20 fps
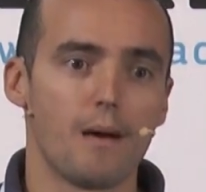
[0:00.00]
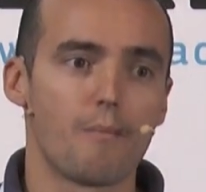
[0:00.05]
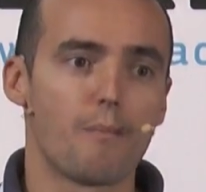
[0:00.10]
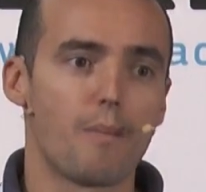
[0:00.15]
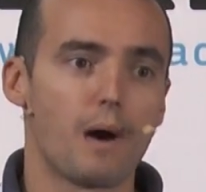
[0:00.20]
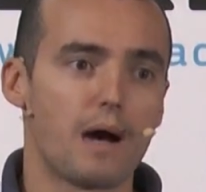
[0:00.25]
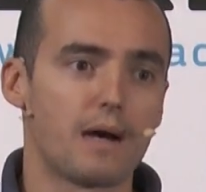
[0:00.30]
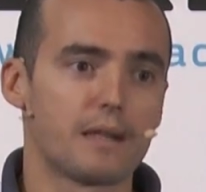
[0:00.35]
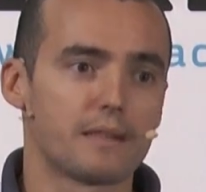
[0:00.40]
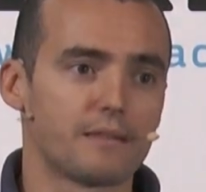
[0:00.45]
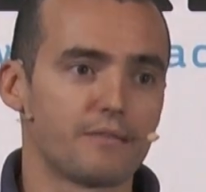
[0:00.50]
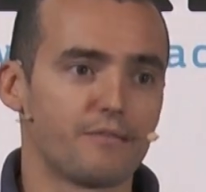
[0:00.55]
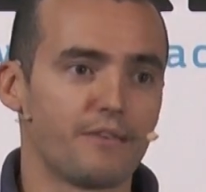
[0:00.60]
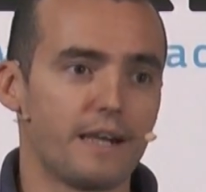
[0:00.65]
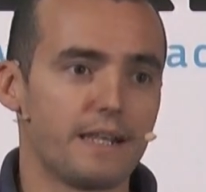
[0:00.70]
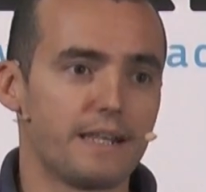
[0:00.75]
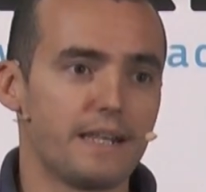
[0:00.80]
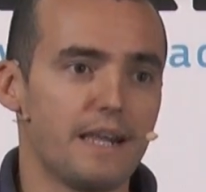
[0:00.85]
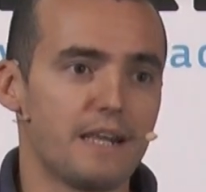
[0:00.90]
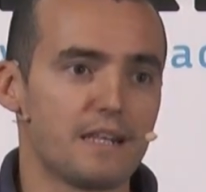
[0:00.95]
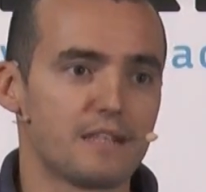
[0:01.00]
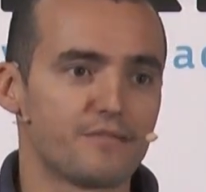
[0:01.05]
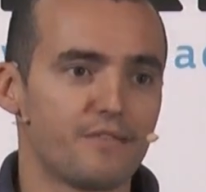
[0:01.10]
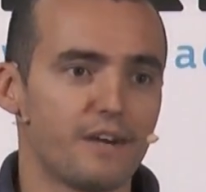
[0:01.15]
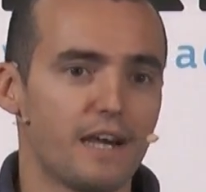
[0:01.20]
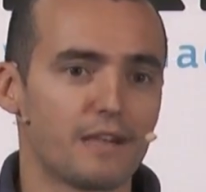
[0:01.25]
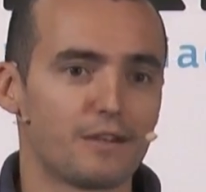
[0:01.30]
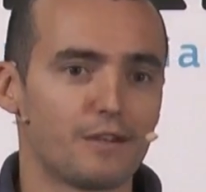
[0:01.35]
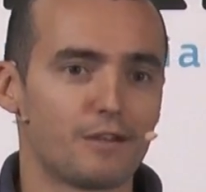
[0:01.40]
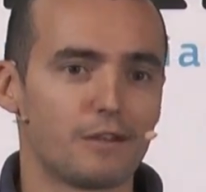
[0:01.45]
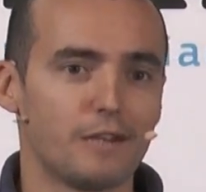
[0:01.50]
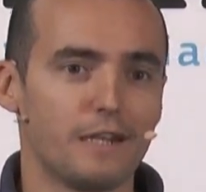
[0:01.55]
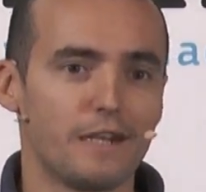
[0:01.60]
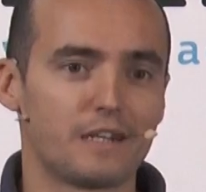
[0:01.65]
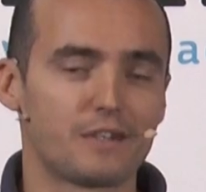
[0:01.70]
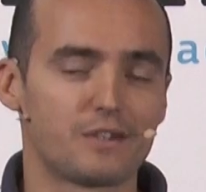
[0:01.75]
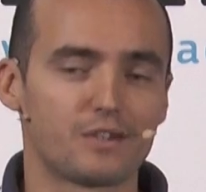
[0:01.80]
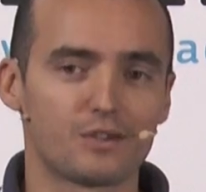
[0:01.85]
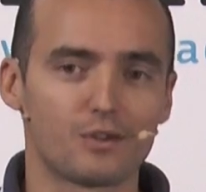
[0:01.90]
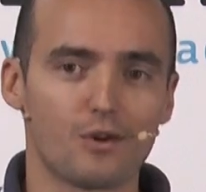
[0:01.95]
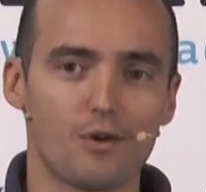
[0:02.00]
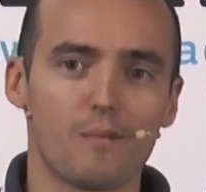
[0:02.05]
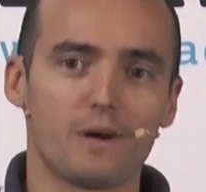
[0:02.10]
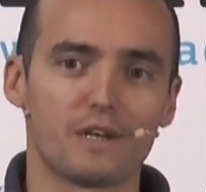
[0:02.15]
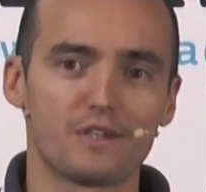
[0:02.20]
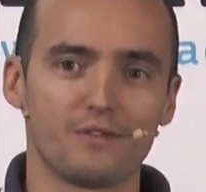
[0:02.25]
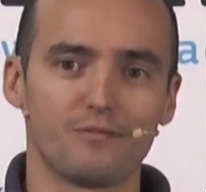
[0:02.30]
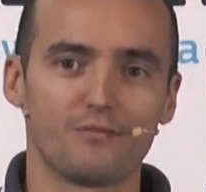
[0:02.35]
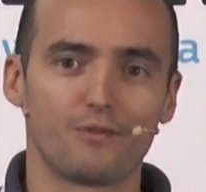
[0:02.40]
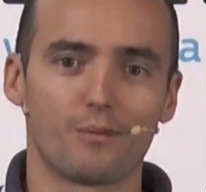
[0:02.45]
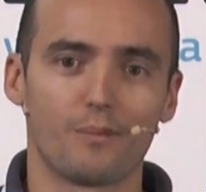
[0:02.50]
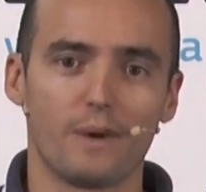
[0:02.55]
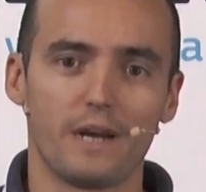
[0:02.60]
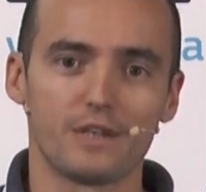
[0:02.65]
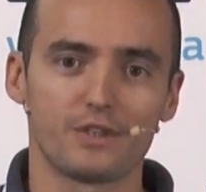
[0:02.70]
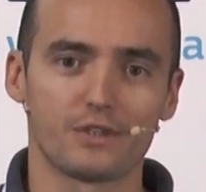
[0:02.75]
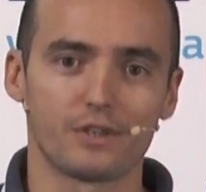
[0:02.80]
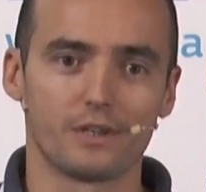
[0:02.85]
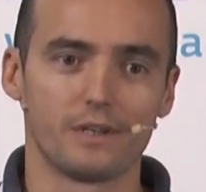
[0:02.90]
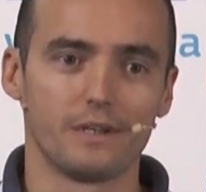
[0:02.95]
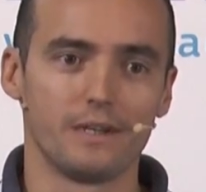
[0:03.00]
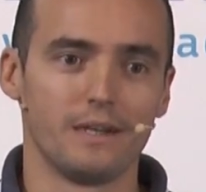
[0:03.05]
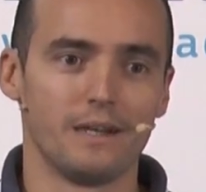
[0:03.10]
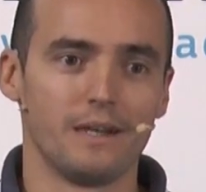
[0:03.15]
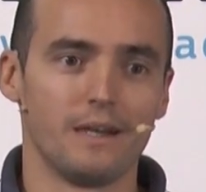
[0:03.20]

But the idea is that it leaks so much information